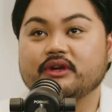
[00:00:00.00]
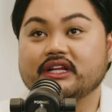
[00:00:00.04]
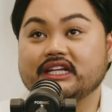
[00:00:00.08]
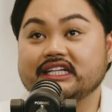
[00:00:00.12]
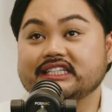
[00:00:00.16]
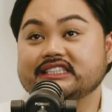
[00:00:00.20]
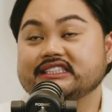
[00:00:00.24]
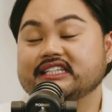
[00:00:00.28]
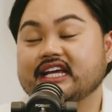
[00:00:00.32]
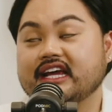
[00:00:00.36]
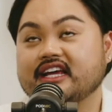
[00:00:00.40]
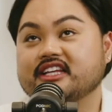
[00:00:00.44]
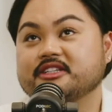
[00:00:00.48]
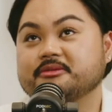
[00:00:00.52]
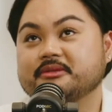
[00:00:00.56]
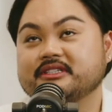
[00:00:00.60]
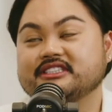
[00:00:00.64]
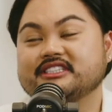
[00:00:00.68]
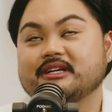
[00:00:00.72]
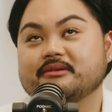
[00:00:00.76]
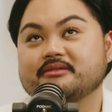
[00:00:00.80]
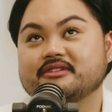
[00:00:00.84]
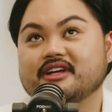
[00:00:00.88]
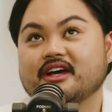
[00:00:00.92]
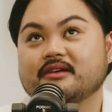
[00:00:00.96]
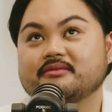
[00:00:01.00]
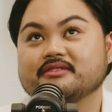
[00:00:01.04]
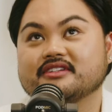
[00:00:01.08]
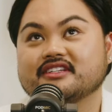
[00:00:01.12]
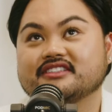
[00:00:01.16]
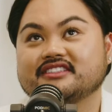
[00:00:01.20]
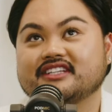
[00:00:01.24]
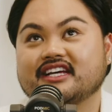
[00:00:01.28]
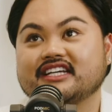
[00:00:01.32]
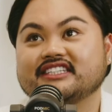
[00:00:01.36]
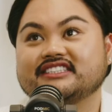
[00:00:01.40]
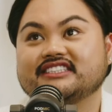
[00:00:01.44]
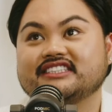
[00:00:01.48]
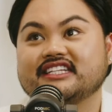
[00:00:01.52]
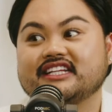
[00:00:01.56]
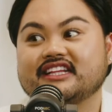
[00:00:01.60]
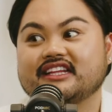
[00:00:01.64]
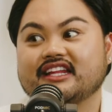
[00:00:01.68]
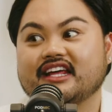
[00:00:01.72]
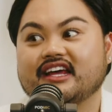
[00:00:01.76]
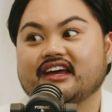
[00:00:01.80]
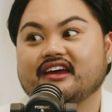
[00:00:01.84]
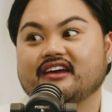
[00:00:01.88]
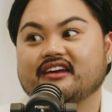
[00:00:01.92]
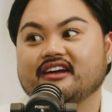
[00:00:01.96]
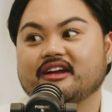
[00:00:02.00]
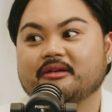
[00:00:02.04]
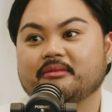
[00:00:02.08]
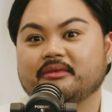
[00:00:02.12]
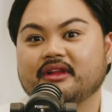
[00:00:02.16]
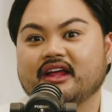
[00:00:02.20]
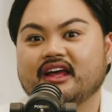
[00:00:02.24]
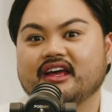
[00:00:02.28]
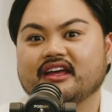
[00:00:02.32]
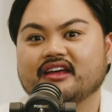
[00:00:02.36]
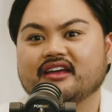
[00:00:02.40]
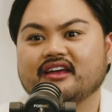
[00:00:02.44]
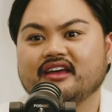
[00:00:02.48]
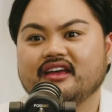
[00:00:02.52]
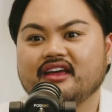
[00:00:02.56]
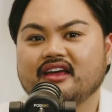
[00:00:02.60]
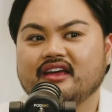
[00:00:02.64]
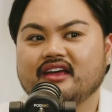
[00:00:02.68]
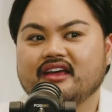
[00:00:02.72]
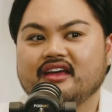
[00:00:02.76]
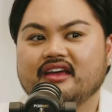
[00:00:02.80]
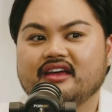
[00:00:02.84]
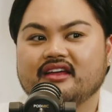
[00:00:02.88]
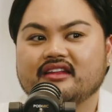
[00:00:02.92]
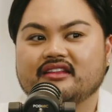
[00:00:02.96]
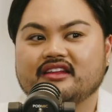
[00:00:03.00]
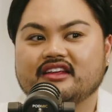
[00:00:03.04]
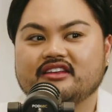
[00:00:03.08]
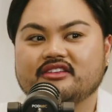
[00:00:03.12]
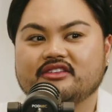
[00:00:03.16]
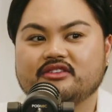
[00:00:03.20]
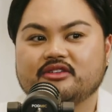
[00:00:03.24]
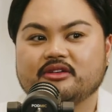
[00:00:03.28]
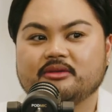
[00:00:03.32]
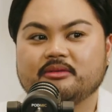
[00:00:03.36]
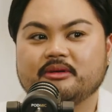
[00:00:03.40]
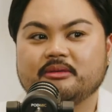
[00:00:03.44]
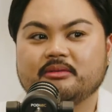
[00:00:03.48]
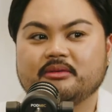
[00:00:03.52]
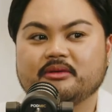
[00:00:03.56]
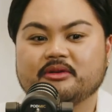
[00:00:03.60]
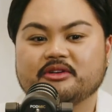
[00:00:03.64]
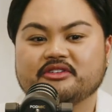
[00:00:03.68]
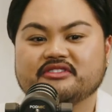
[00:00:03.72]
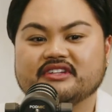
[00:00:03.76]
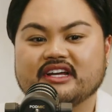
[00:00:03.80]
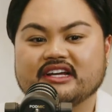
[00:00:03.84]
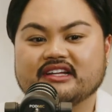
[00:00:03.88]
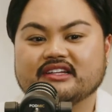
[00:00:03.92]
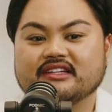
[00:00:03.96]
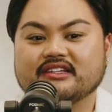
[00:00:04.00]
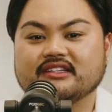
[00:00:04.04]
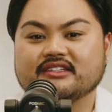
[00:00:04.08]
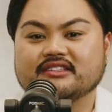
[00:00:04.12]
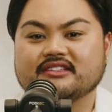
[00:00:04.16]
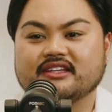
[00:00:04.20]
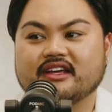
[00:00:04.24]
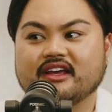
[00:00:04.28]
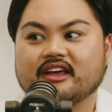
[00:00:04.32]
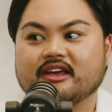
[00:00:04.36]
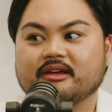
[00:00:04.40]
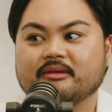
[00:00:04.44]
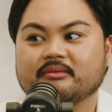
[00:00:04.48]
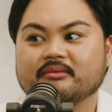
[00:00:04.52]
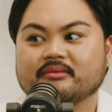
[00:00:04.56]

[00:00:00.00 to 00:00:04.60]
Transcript: It really scares me sometimes. It scares me sometimes and as I'm well. Like, these two people are exactly the same.